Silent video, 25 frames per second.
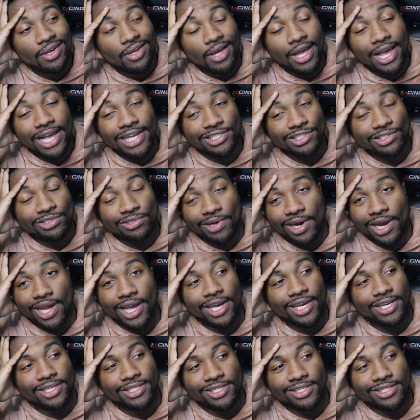that's
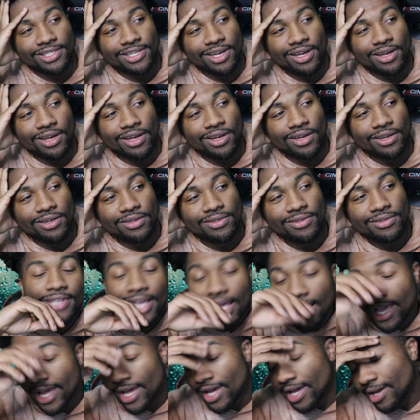crazy, dog.
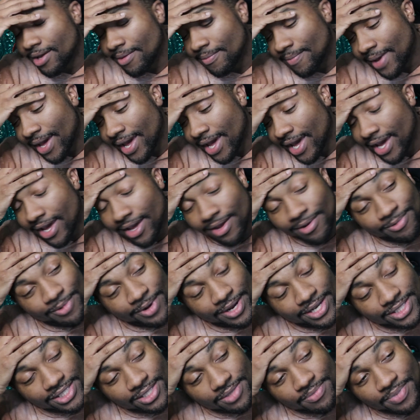Damn, man.
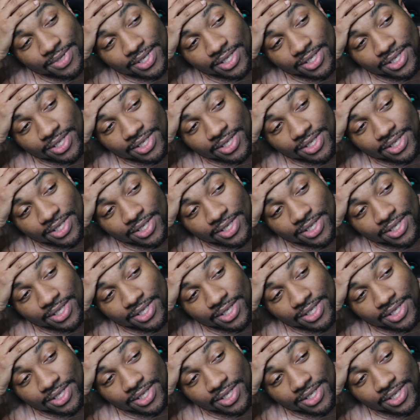Rest in